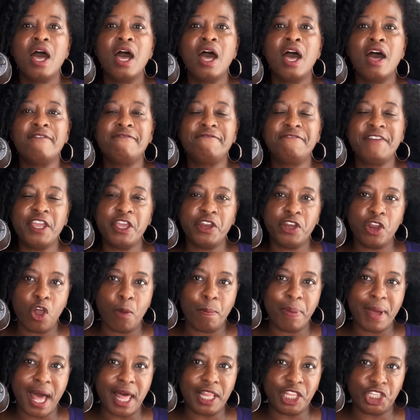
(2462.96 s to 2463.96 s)
uh,
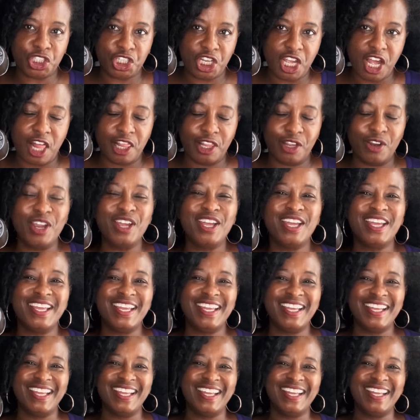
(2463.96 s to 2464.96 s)
fingernail polish color.
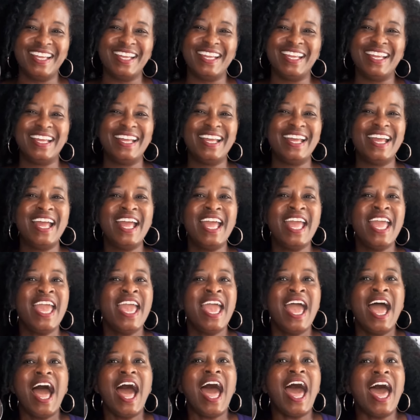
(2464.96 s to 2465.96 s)

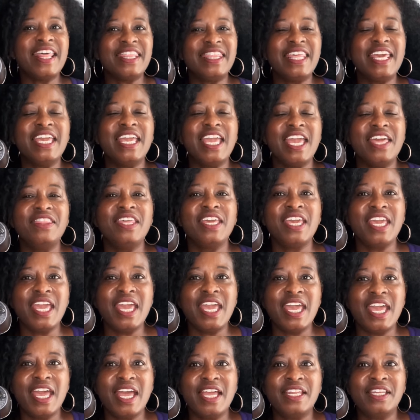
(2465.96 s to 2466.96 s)
I think in the
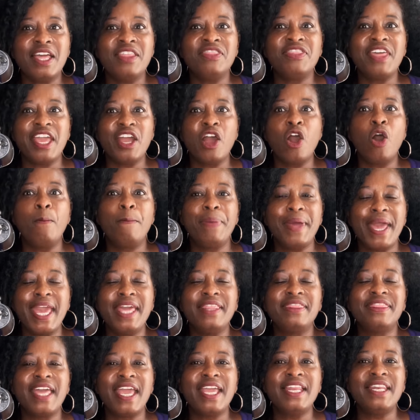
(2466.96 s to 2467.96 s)
end, they're going to
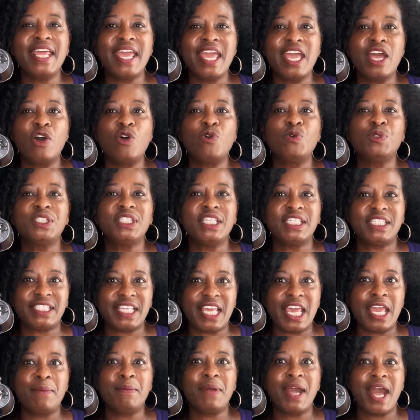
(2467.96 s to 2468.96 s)
paint their nails the
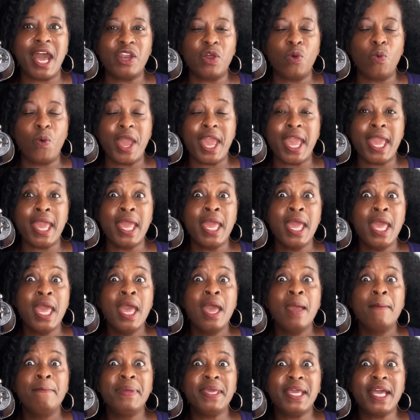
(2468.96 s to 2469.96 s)
same kind of way,
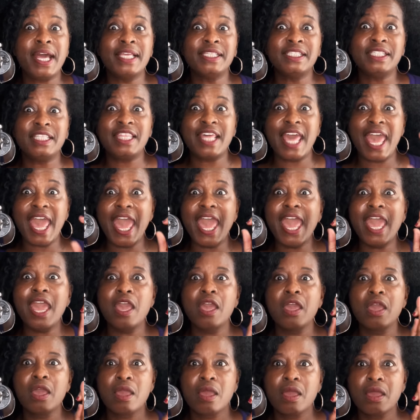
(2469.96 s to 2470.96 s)
because
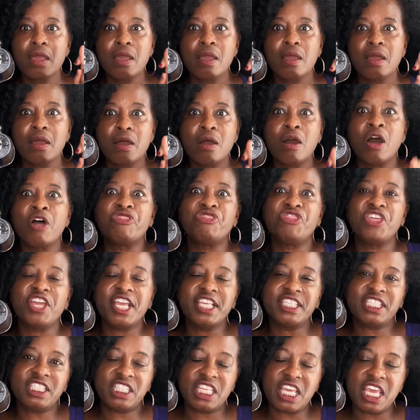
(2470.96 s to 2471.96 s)
they are
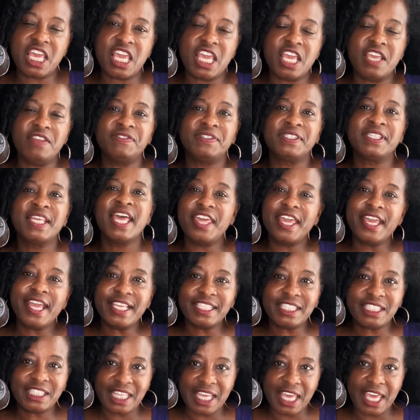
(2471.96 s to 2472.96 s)
thick as thieves.
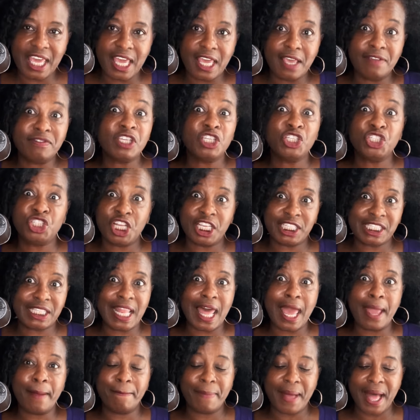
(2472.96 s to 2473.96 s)
Thick as thieves,
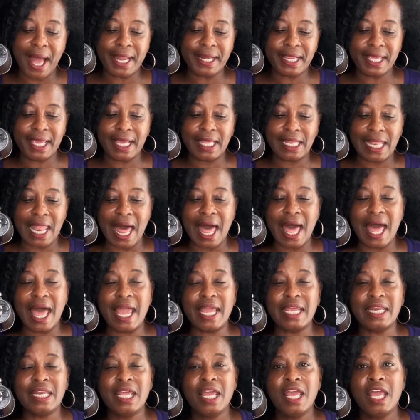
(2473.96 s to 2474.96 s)
just like Bonnie and
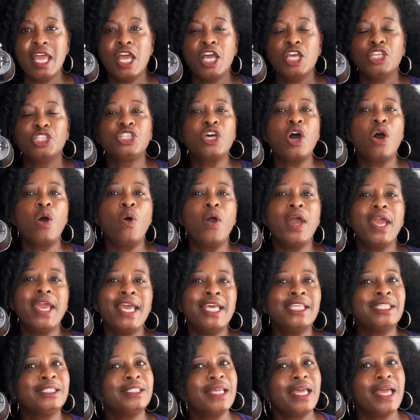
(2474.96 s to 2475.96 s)
Clyde. So
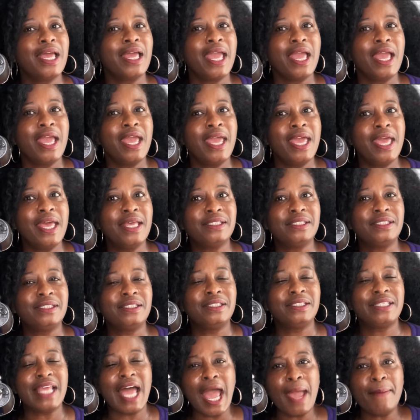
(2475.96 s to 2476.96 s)
is, is
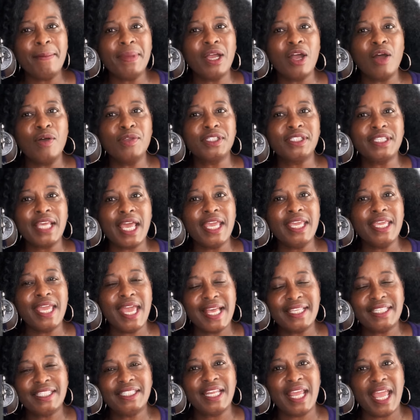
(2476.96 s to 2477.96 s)
Dymond going to say
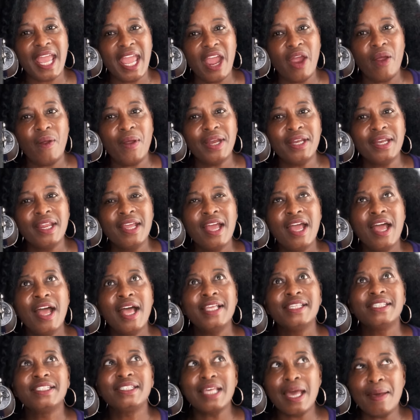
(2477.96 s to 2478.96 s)
yes to Aaron?
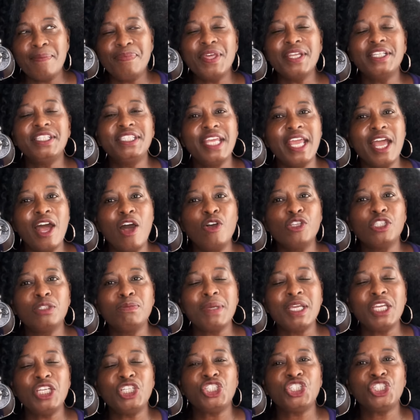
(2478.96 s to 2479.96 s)
Something
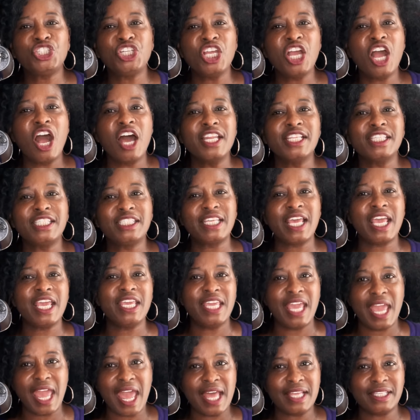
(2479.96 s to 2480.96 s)
tells me she's going to
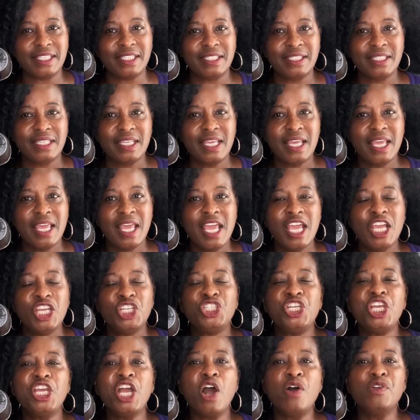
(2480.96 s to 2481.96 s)
say yes.
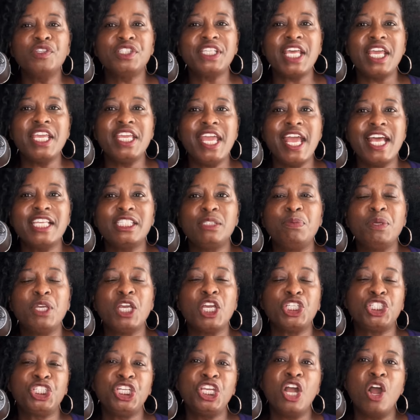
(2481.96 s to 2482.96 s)
She's going to say yes
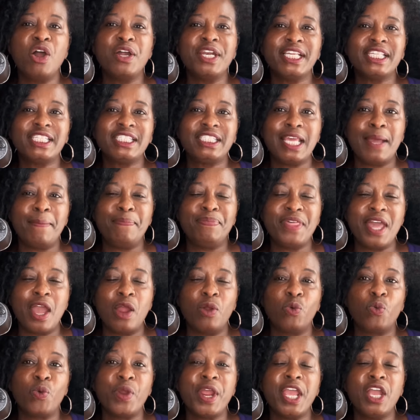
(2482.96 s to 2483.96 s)
because she's going to accept
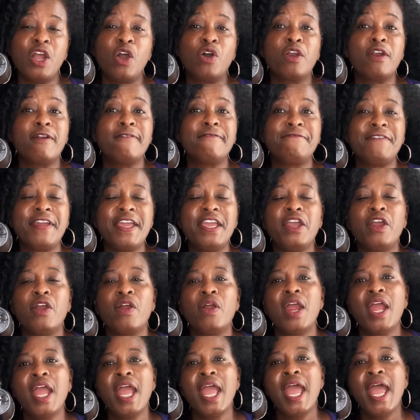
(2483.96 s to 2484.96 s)
that ring on her
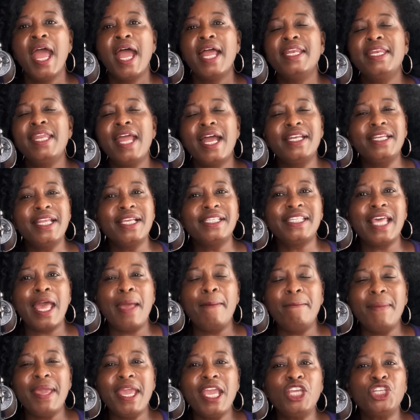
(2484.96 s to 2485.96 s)
finger. Now, does
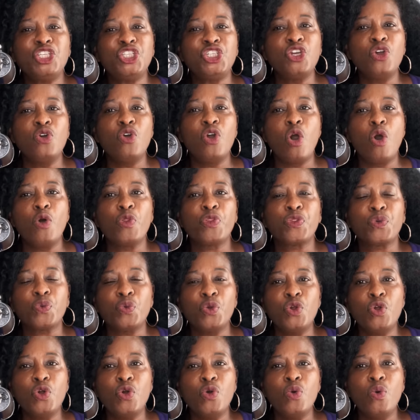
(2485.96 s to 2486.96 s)
that mean she'll go
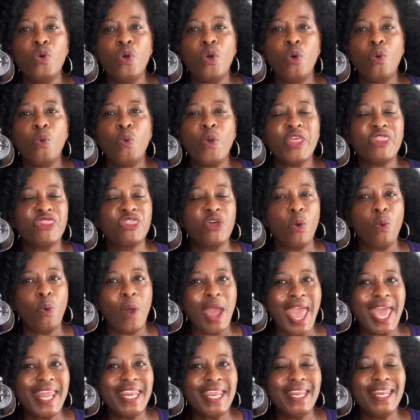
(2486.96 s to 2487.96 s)
through with the
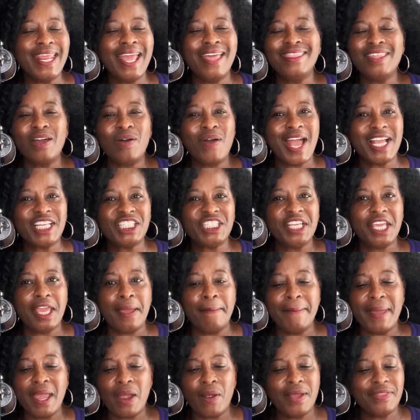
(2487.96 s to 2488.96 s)
wedding and they'll actually
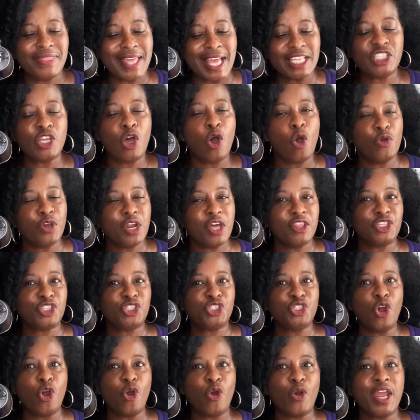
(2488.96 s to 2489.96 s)
get married? That's a whole nother
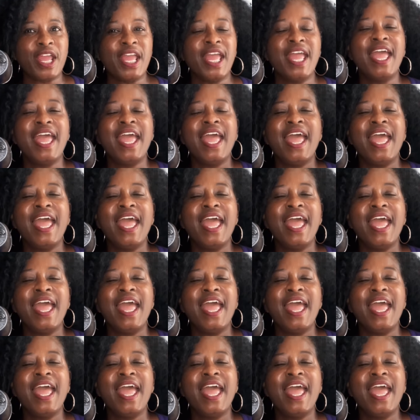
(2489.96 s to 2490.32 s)
story.